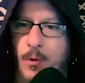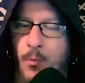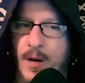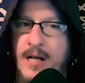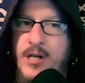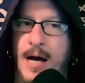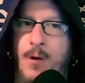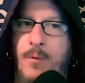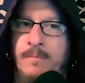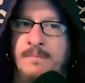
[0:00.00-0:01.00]
reach
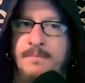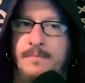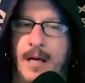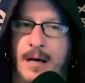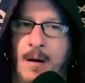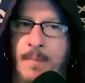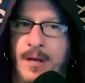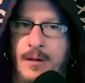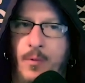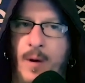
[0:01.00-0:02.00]
out um,
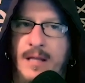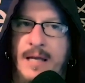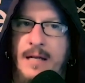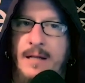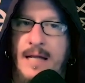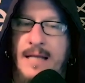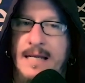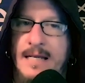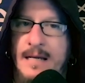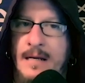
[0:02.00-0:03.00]
in the way that that they
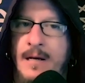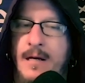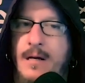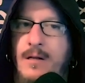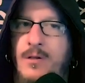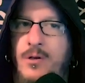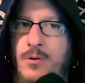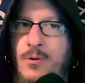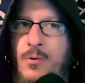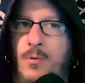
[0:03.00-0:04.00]
did
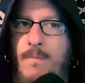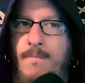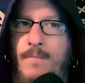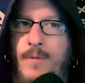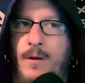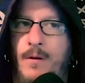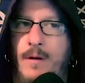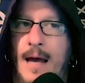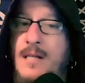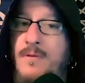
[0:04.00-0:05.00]
to
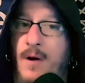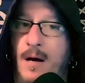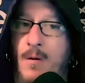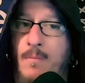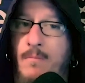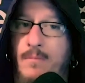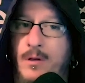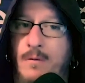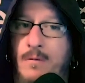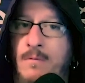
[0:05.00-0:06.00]
ask for help
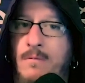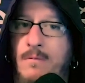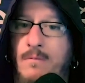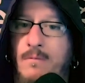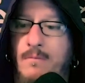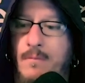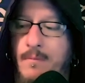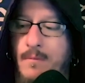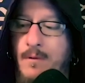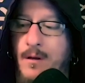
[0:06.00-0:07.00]
to
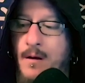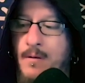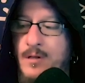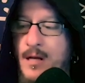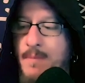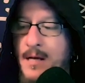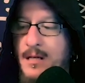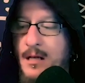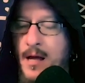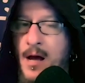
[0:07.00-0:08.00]
you know say
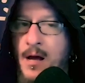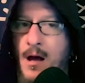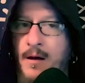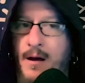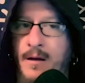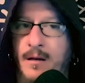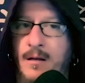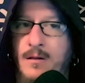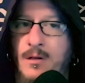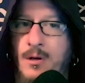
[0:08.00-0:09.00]
basically I, I i
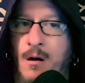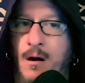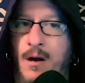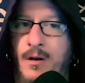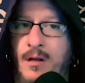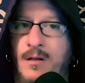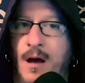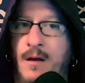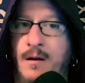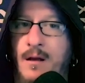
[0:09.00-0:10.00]
need to talk i need
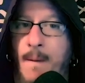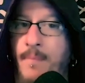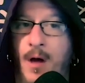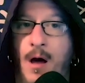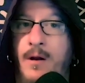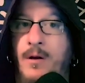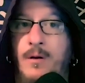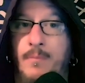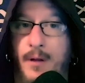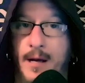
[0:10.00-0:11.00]
i need i'm not in a
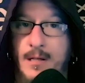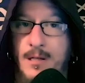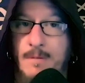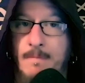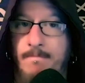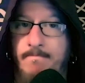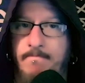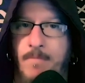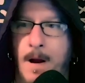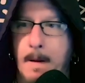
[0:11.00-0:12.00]
good place
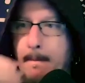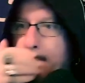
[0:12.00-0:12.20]
right